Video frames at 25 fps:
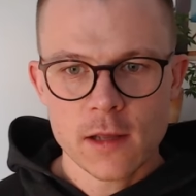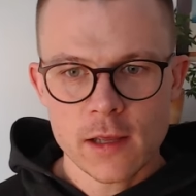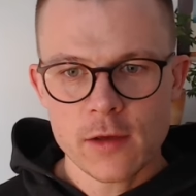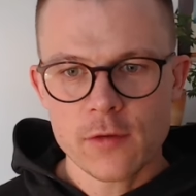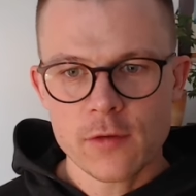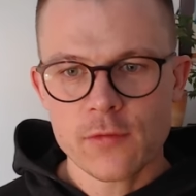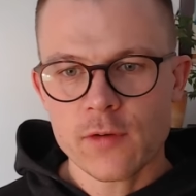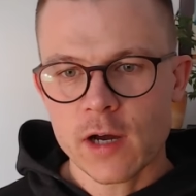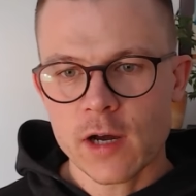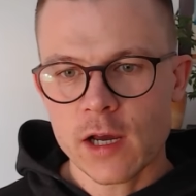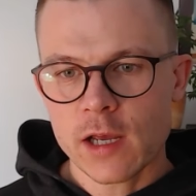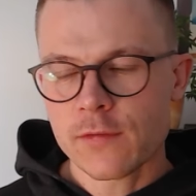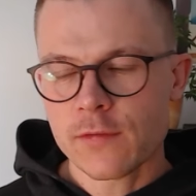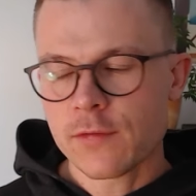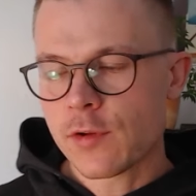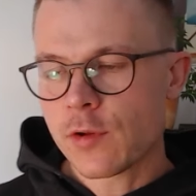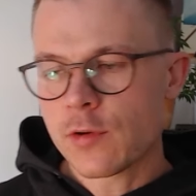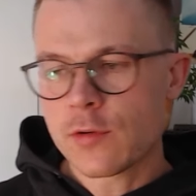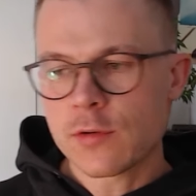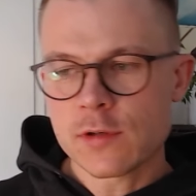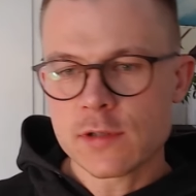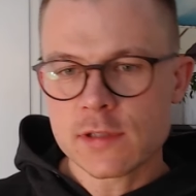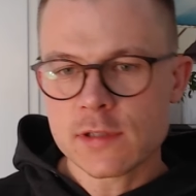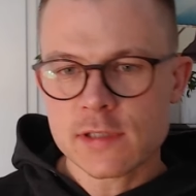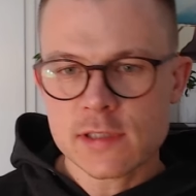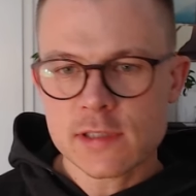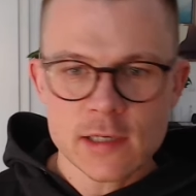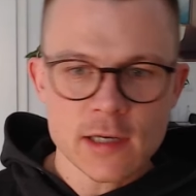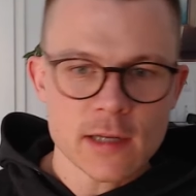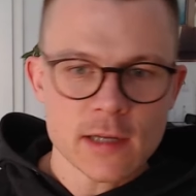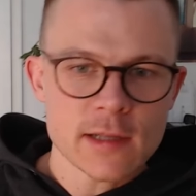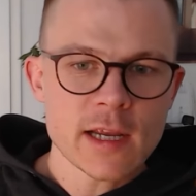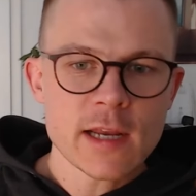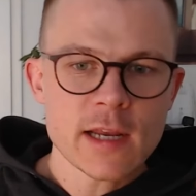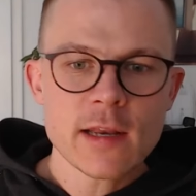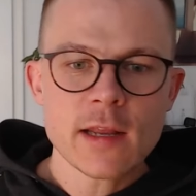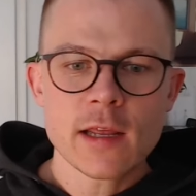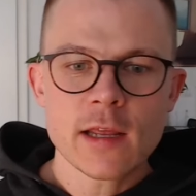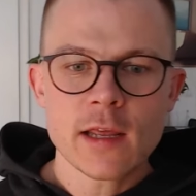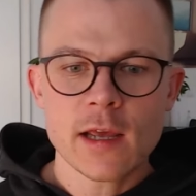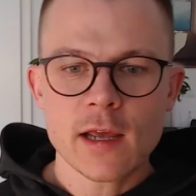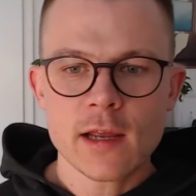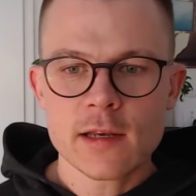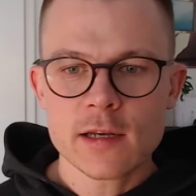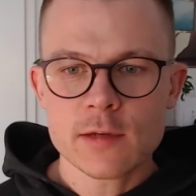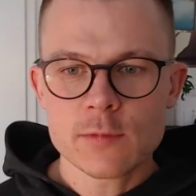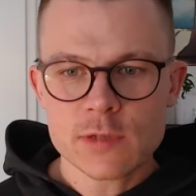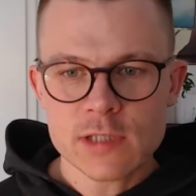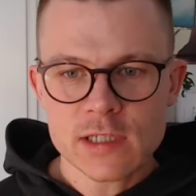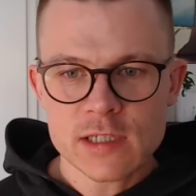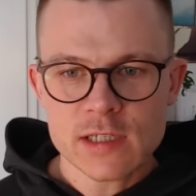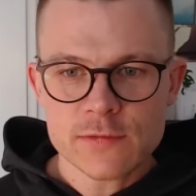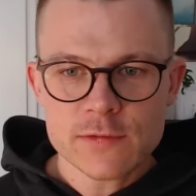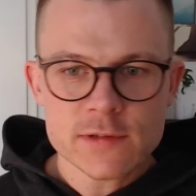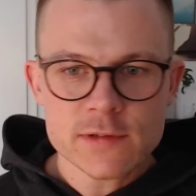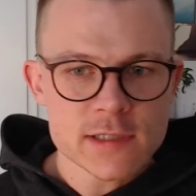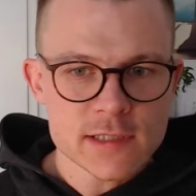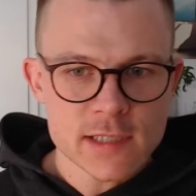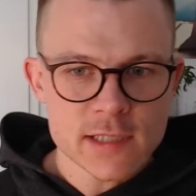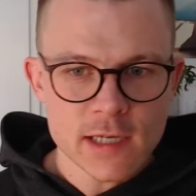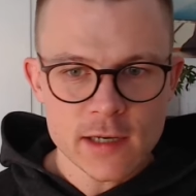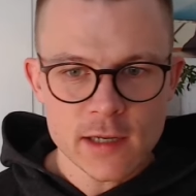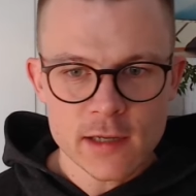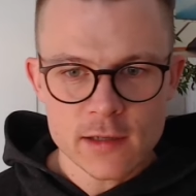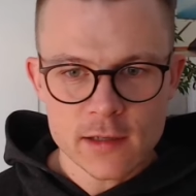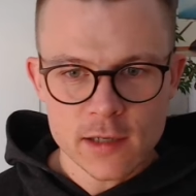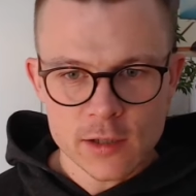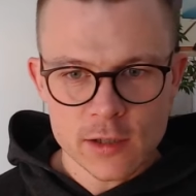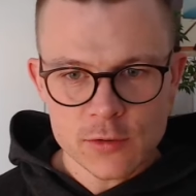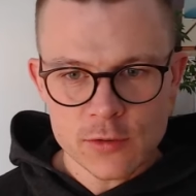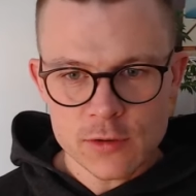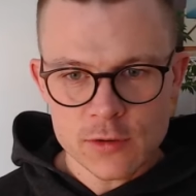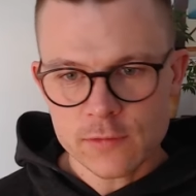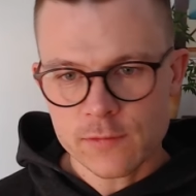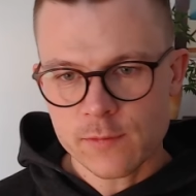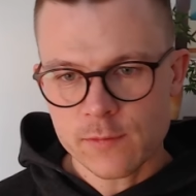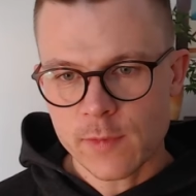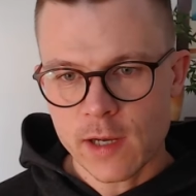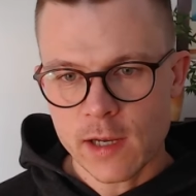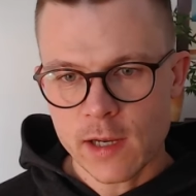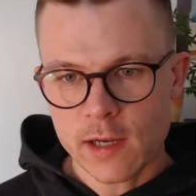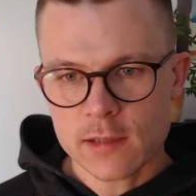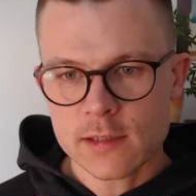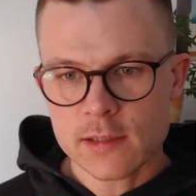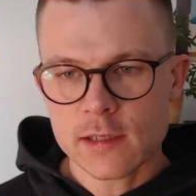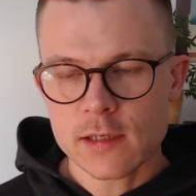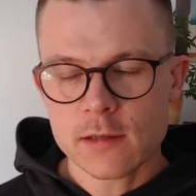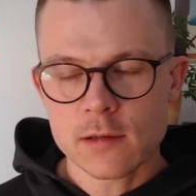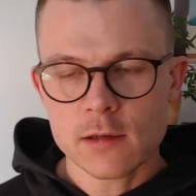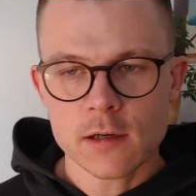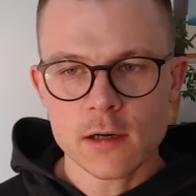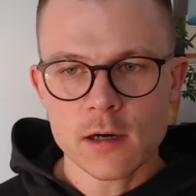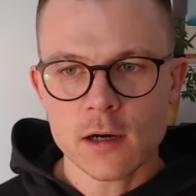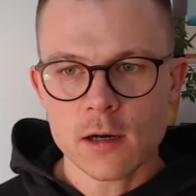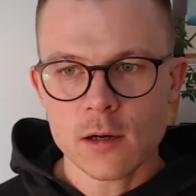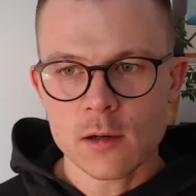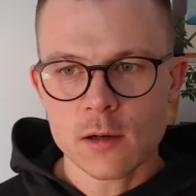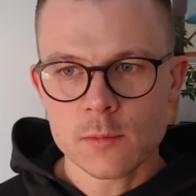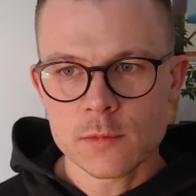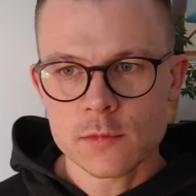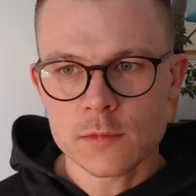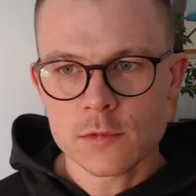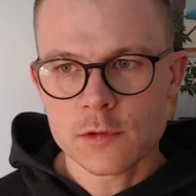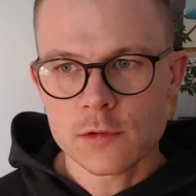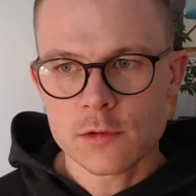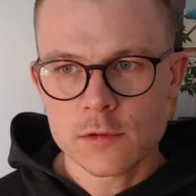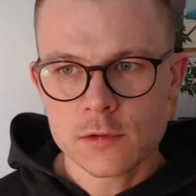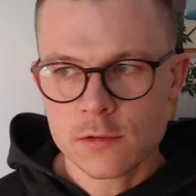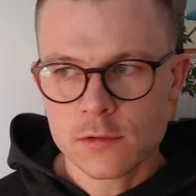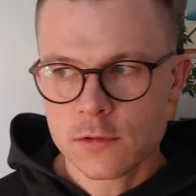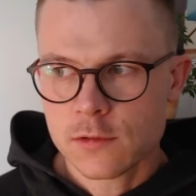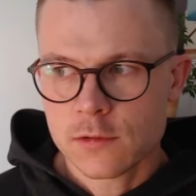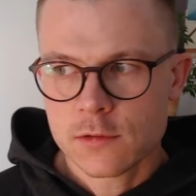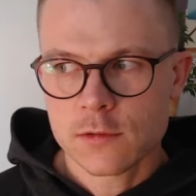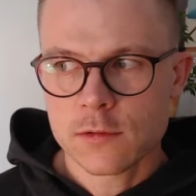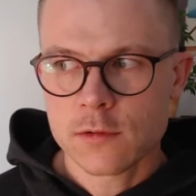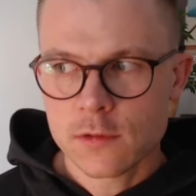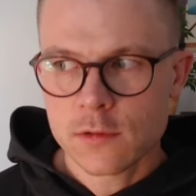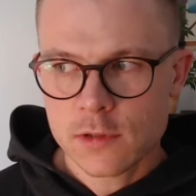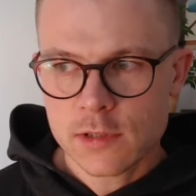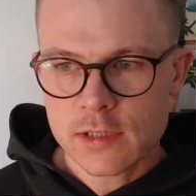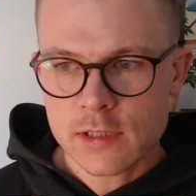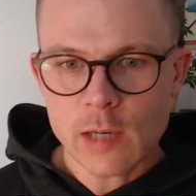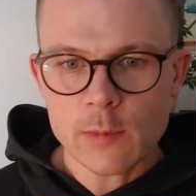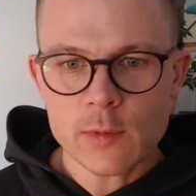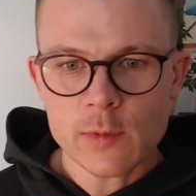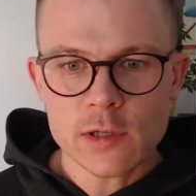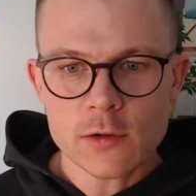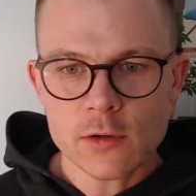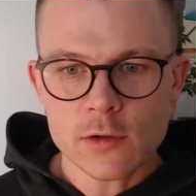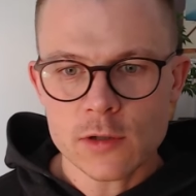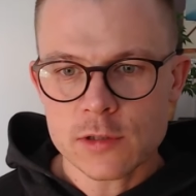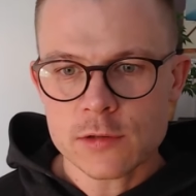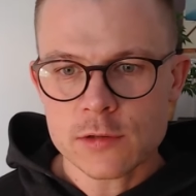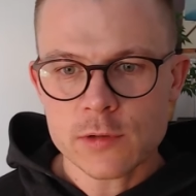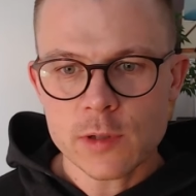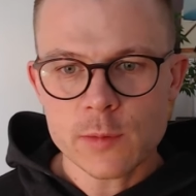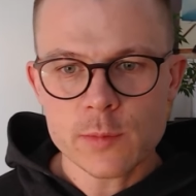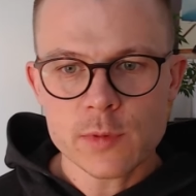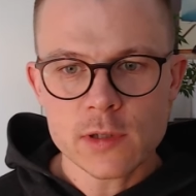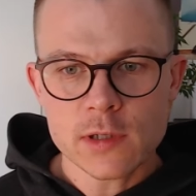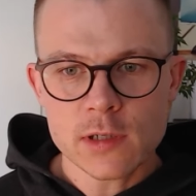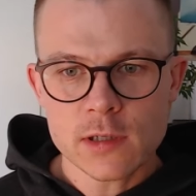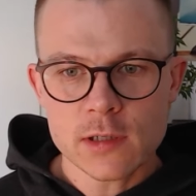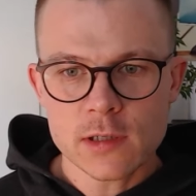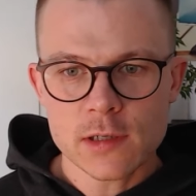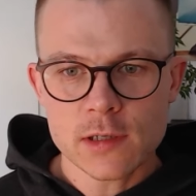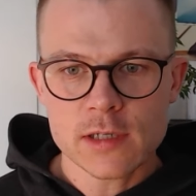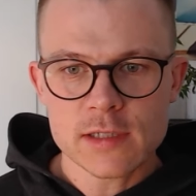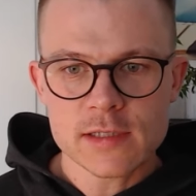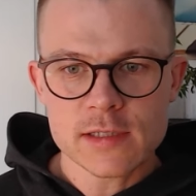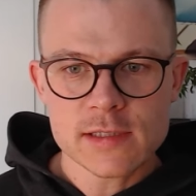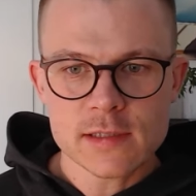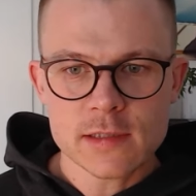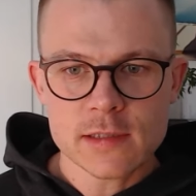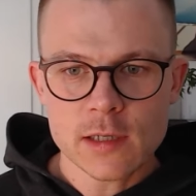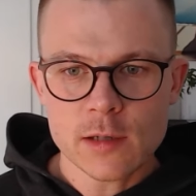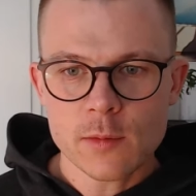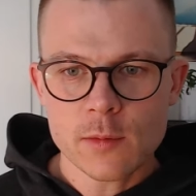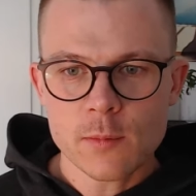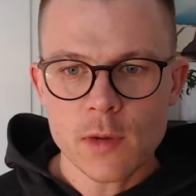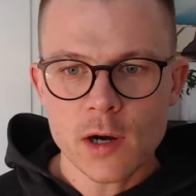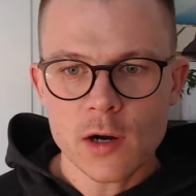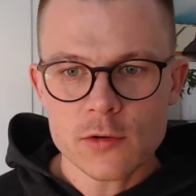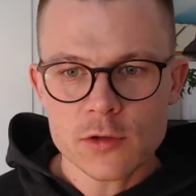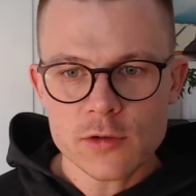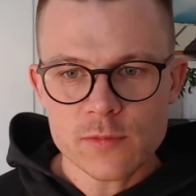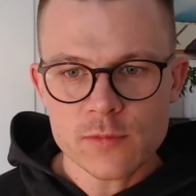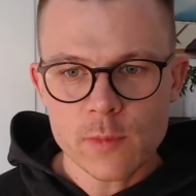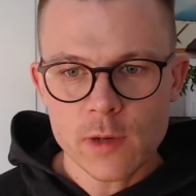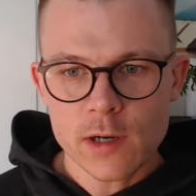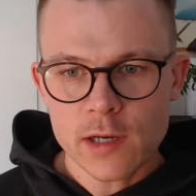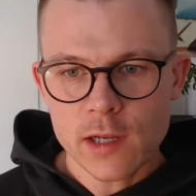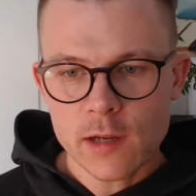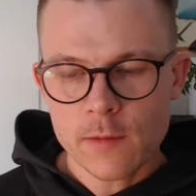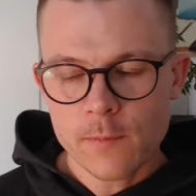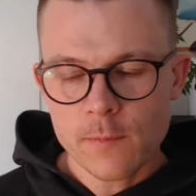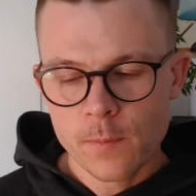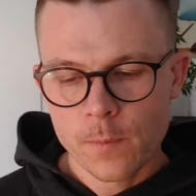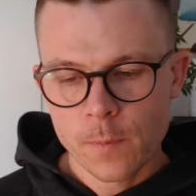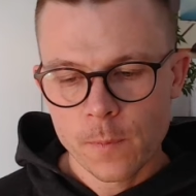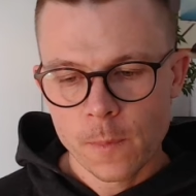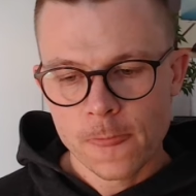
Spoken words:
If I've used another indicator with a different setting, I could have made double or triple the amount of money.